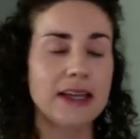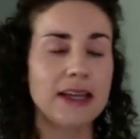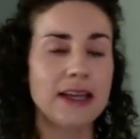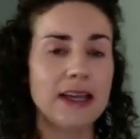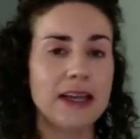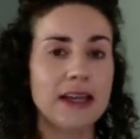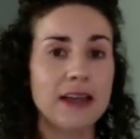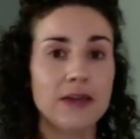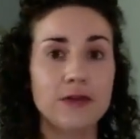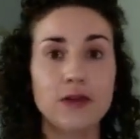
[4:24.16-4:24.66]

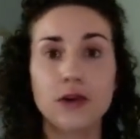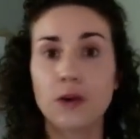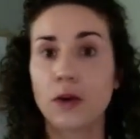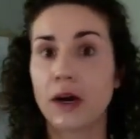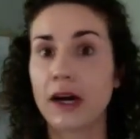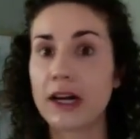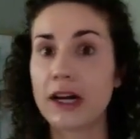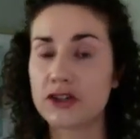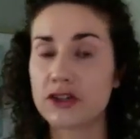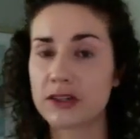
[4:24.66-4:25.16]
if you
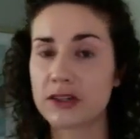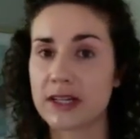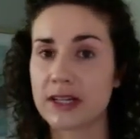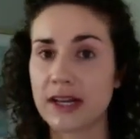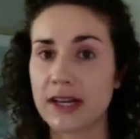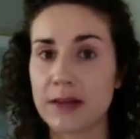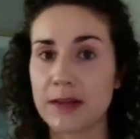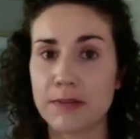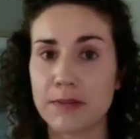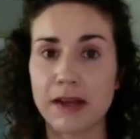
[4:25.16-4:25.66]
are
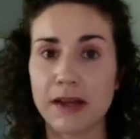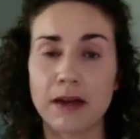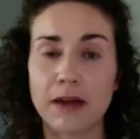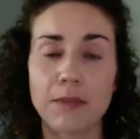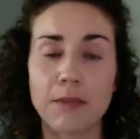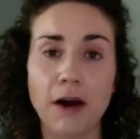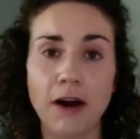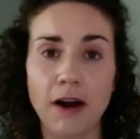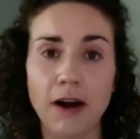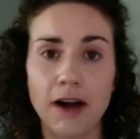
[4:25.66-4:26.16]
interested in being a
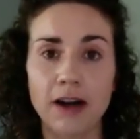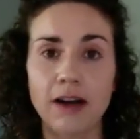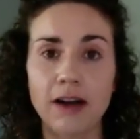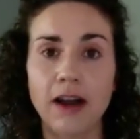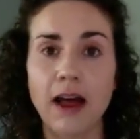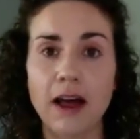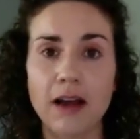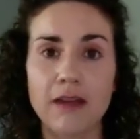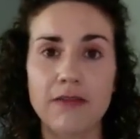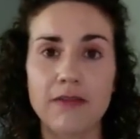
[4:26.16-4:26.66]
part
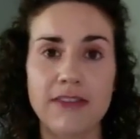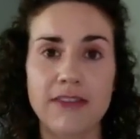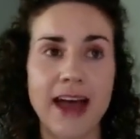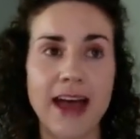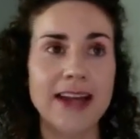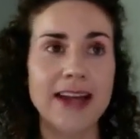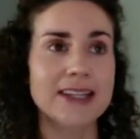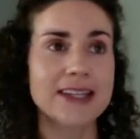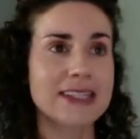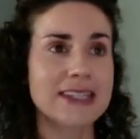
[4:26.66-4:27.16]
of
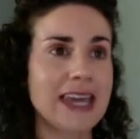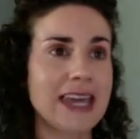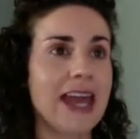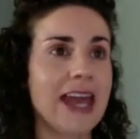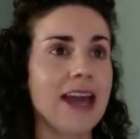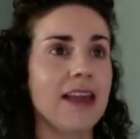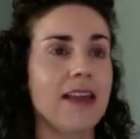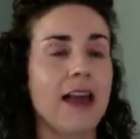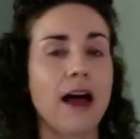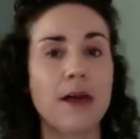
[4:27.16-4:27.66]
that
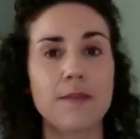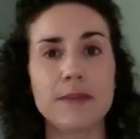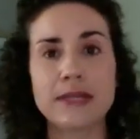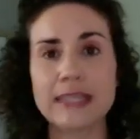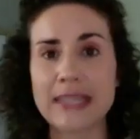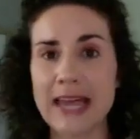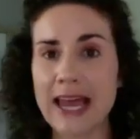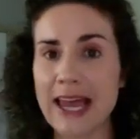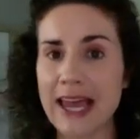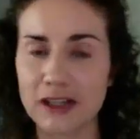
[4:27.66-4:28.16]
Scale Up
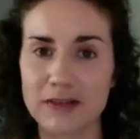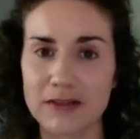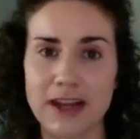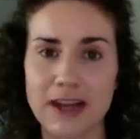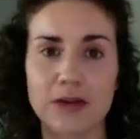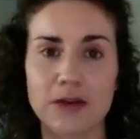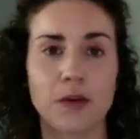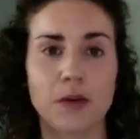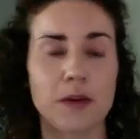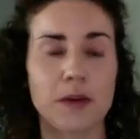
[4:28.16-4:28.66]
Day
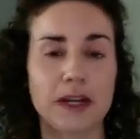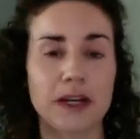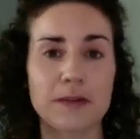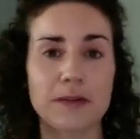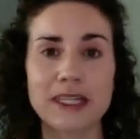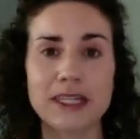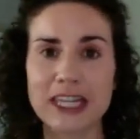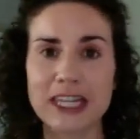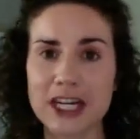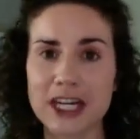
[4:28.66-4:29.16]
event where we're going to
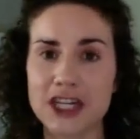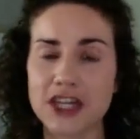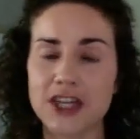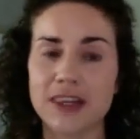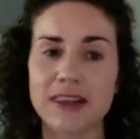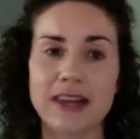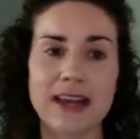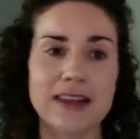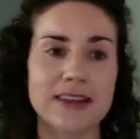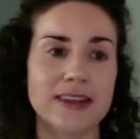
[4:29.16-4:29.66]
be
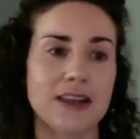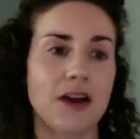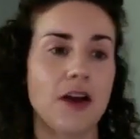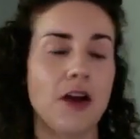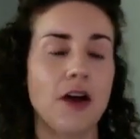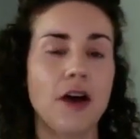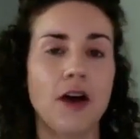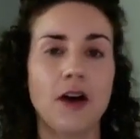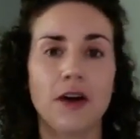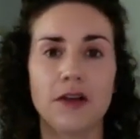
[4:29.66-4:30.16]
teaching this
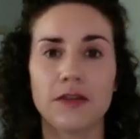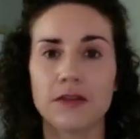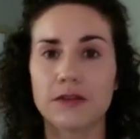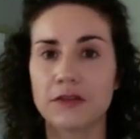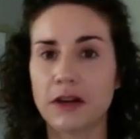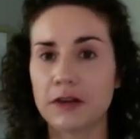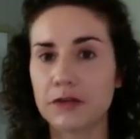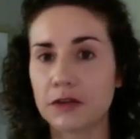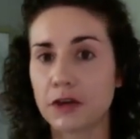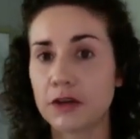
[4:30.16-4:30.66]

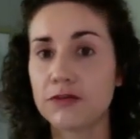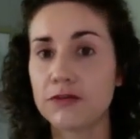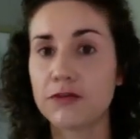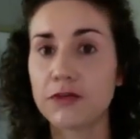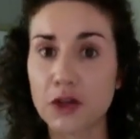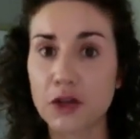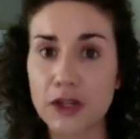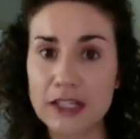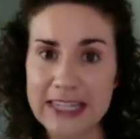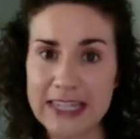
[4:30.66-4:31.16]
for a
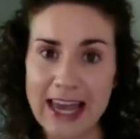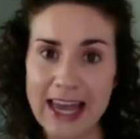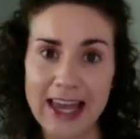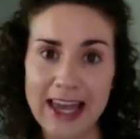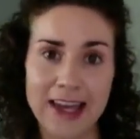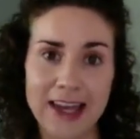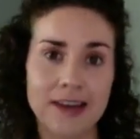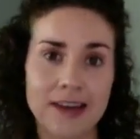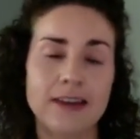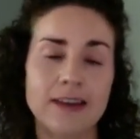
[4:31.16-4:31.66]
full
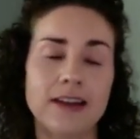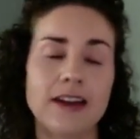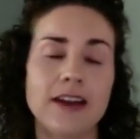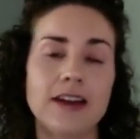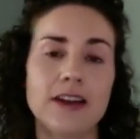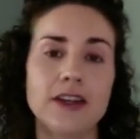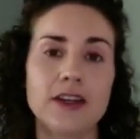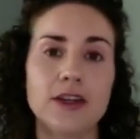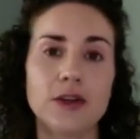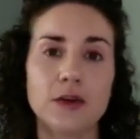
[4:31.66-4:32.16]
day,
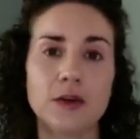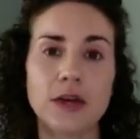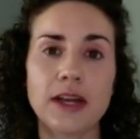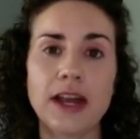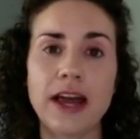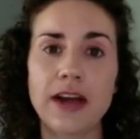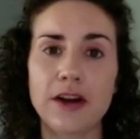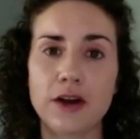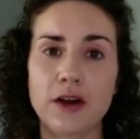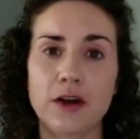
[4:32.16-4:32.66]
you can
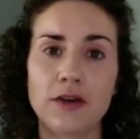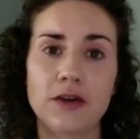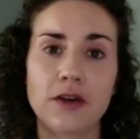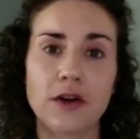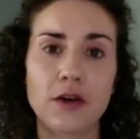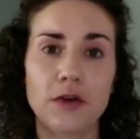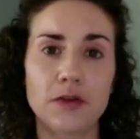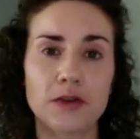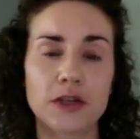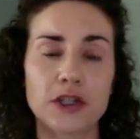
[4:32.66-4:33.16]
head
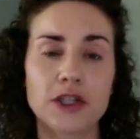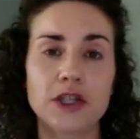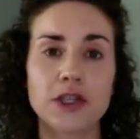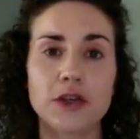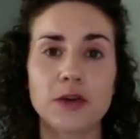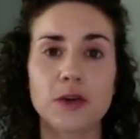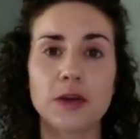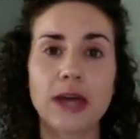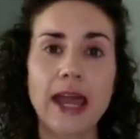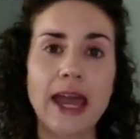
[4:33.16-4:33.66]
over
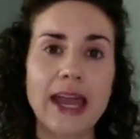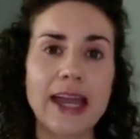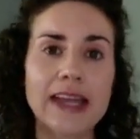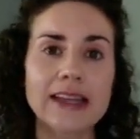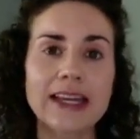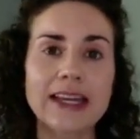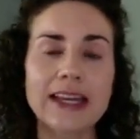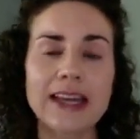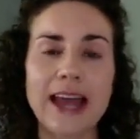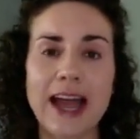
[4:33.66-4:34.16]
to
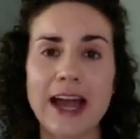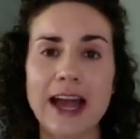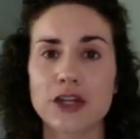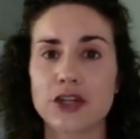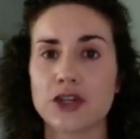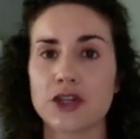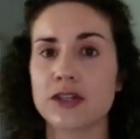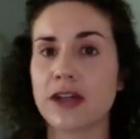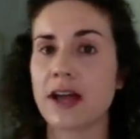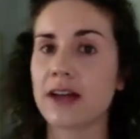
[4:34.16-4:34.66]

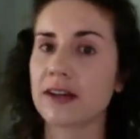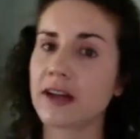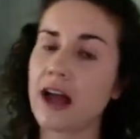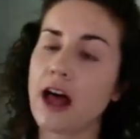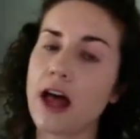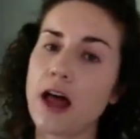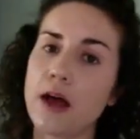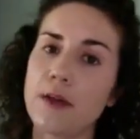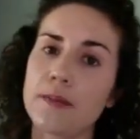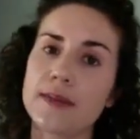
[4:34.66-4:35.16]

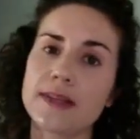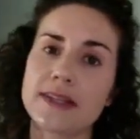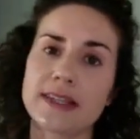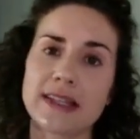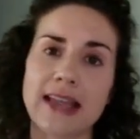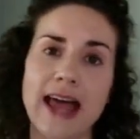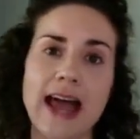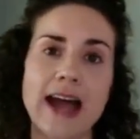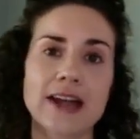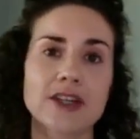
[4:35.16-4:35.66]

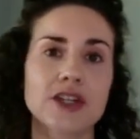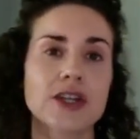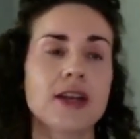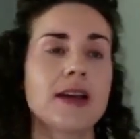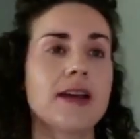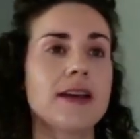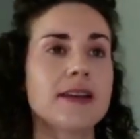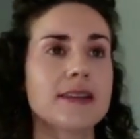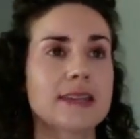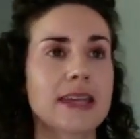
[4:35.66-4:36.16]

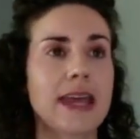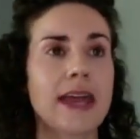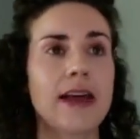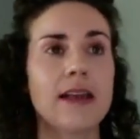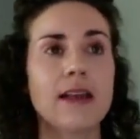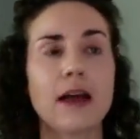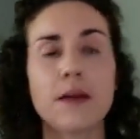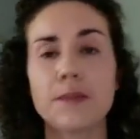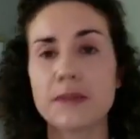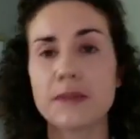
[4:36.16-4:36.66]

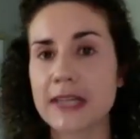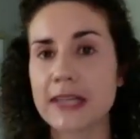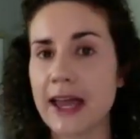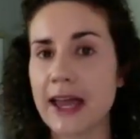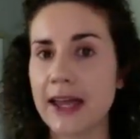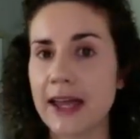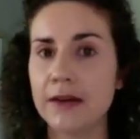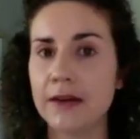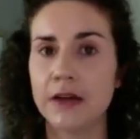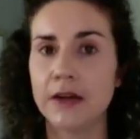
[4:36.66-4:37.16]

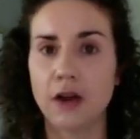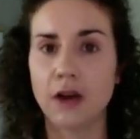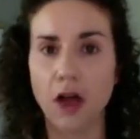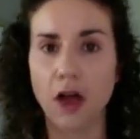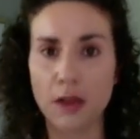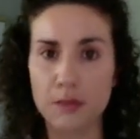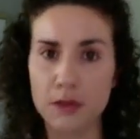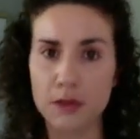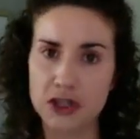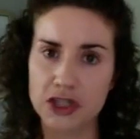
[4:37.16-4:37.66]
kaylinasher.com/scaleupday,
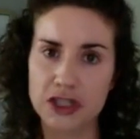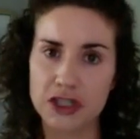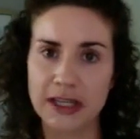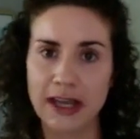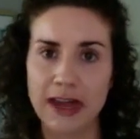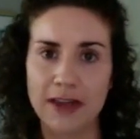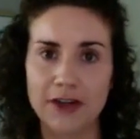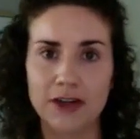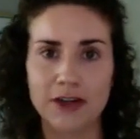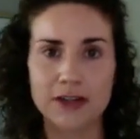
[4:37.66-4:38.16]
all mushed
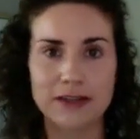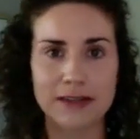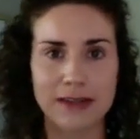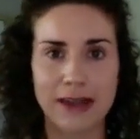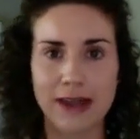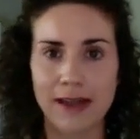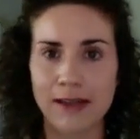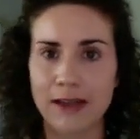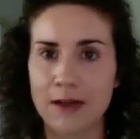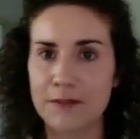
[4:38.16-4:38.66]
together,
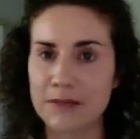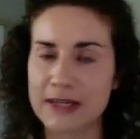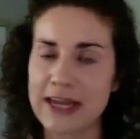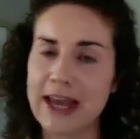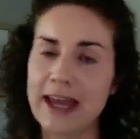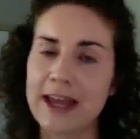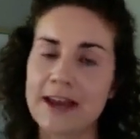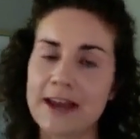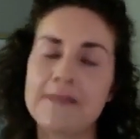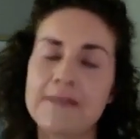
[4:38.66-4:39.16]
Scale Up
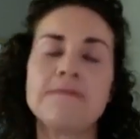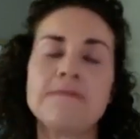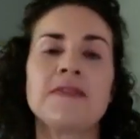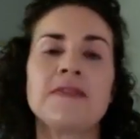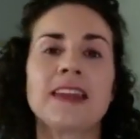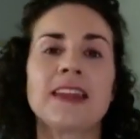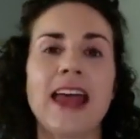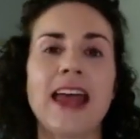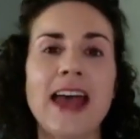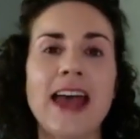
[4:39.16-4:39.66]
Day,
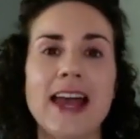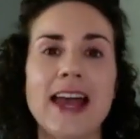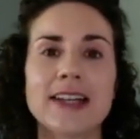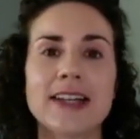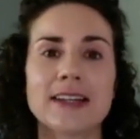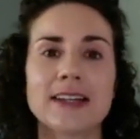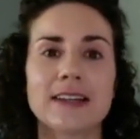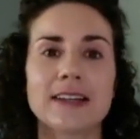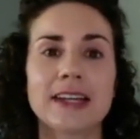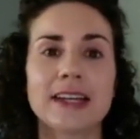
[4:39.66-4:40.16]

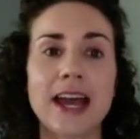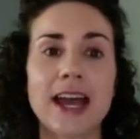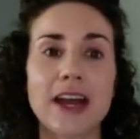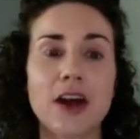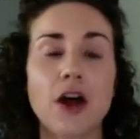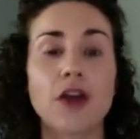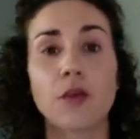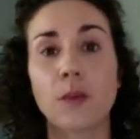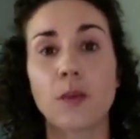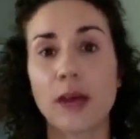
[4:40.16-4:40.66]
and get
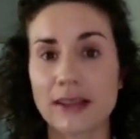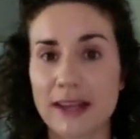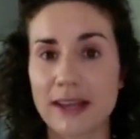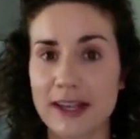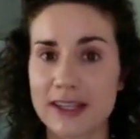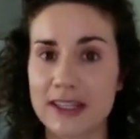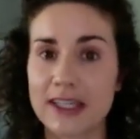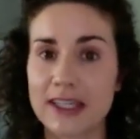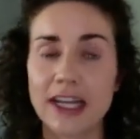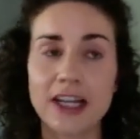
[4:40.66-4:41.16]
on the wait
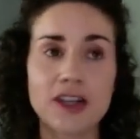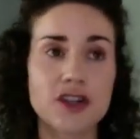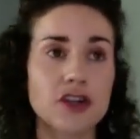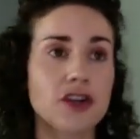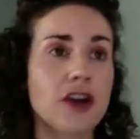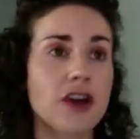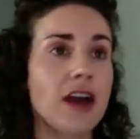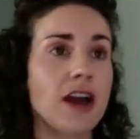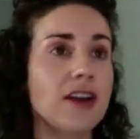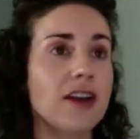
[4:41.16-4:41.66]
list. Tickets
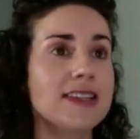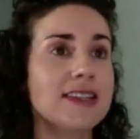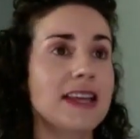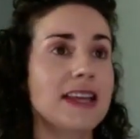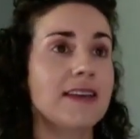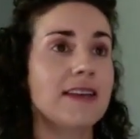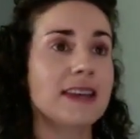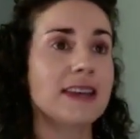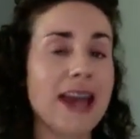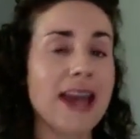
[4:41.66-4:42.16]
are not on
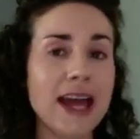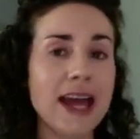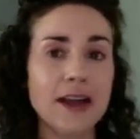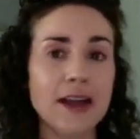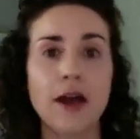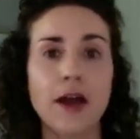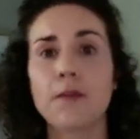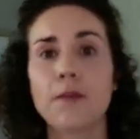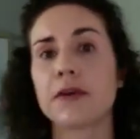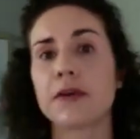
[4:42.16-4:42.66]
sale yet,
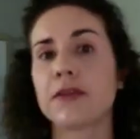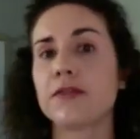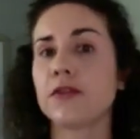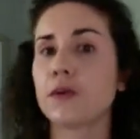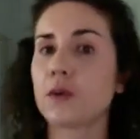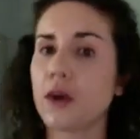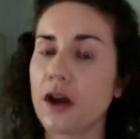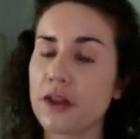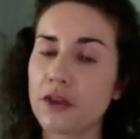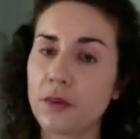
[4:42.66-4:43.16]
but if
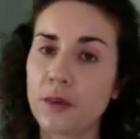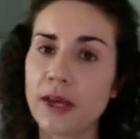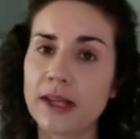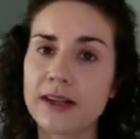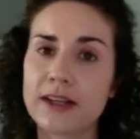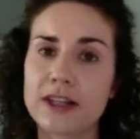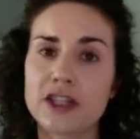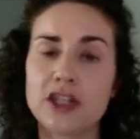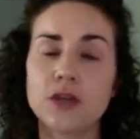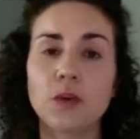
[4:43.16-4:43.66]
you are on the wait
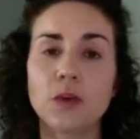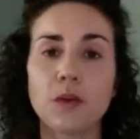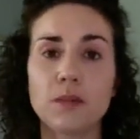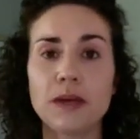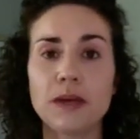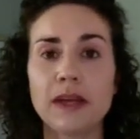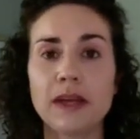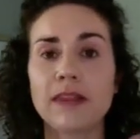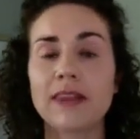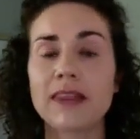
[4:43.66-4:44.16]
list, you will
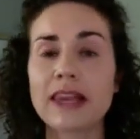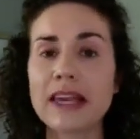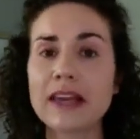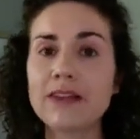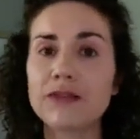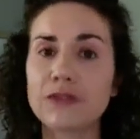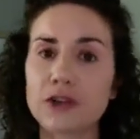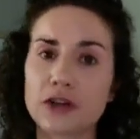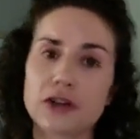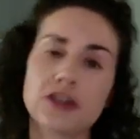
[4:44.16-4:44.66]
be
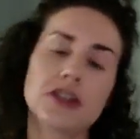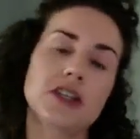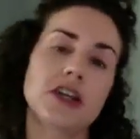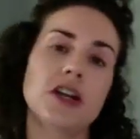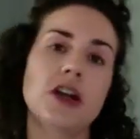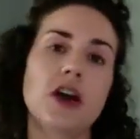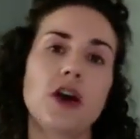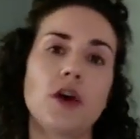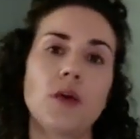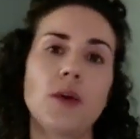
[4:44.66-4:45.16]
the first to
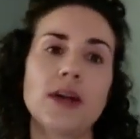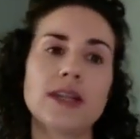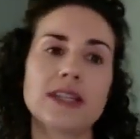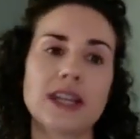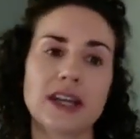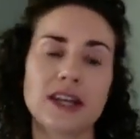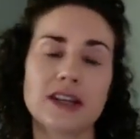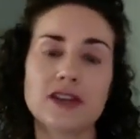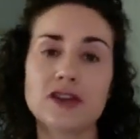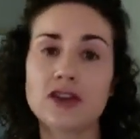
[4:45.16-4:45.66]
know when
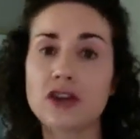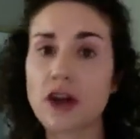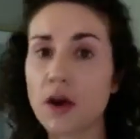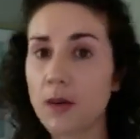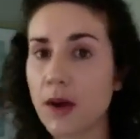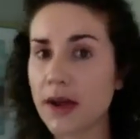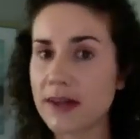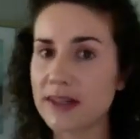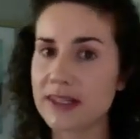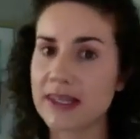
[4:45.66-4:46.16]
tickets go
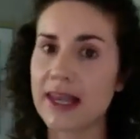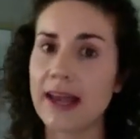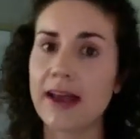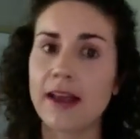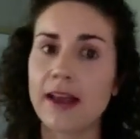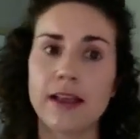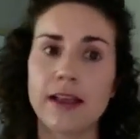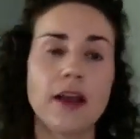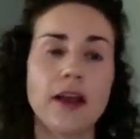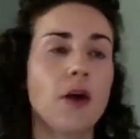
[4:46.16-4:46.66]
on
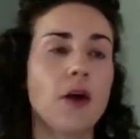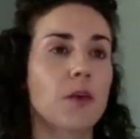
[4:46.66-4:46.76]
sale.